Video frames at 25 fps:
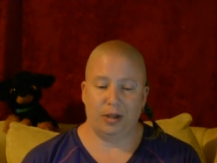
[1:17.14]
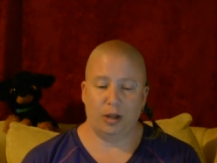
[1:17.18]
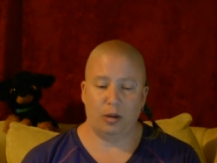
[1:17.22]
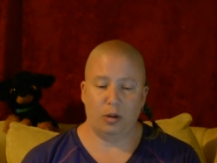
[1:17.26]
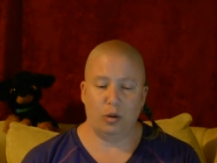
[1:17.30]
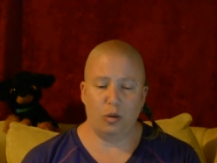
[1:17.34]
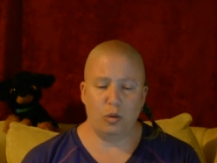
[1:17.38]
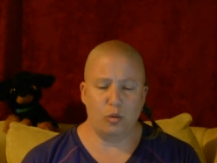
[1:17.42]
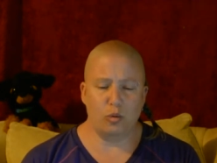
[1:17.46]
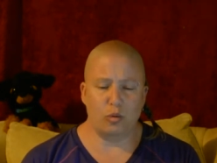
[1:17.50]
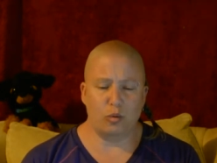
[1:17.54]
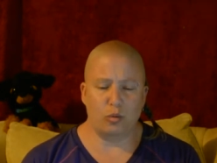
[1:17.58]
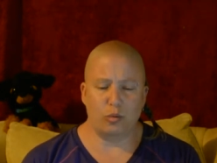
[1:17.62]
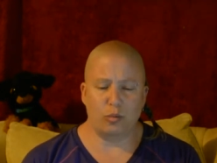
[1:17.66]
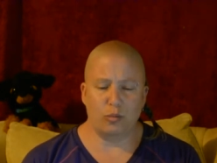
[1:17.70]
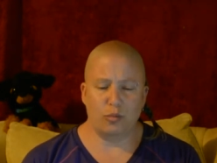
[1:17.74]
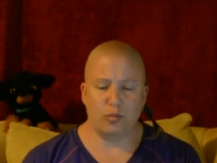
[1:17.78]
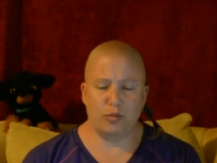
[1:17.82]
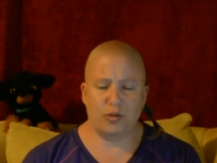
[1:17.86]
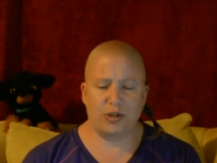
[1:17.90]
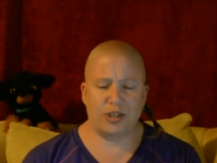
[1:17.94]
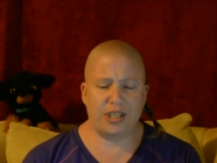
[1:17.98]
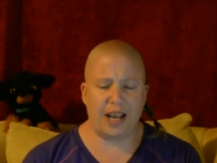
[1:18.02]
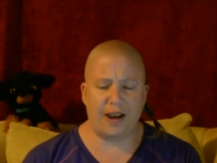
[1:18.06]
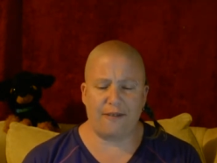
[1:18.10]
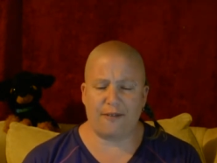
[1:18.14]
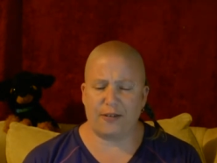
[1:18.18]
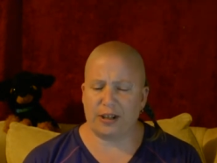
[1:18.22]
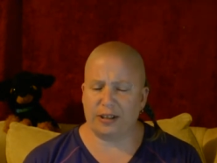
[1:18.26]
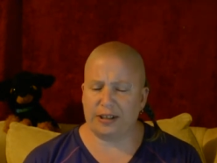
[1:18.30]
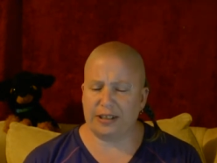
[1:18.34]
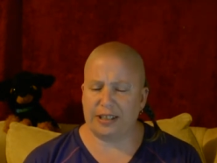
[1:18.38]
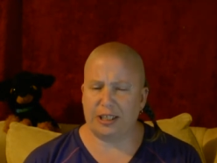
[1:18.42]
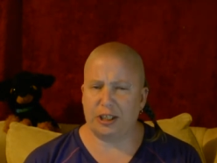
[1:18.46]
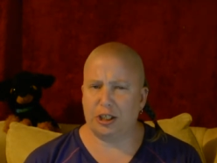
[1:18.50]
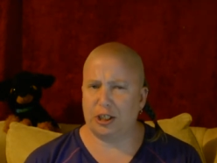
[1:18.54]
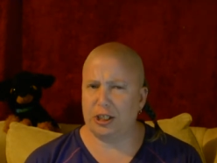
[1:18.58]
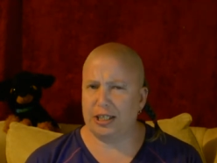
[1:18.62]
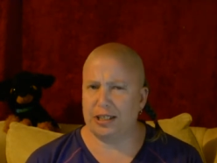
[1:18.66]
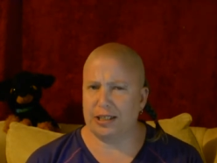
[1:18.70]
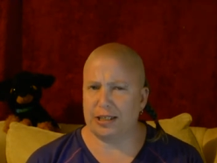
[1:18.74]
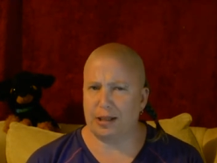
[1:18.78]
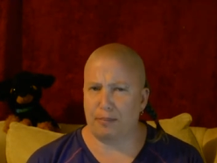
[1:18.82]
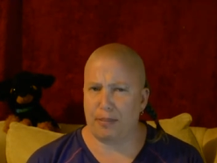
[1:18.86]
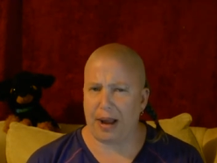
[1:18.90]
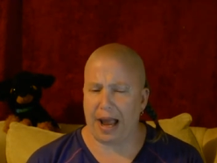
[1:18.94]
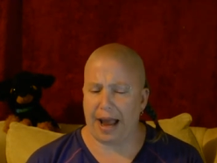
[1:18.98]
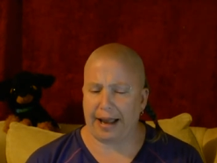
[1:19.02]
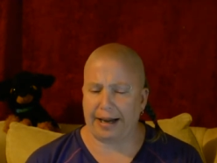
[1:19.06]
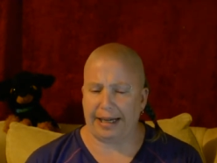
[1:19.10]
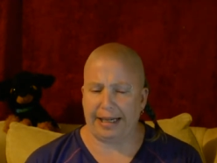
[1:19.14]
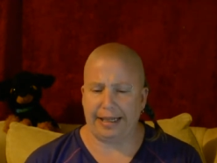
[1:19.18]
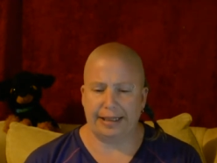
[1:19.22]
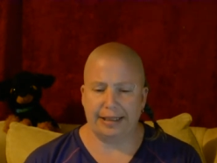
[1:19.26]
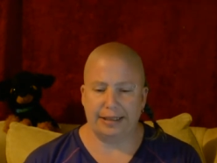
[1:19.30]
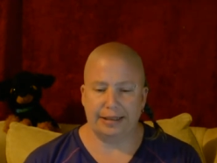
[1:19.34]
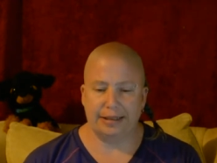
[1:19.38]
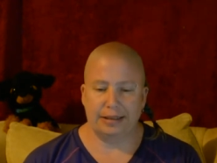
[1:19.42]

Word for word: Oh, definitely she's the baddie.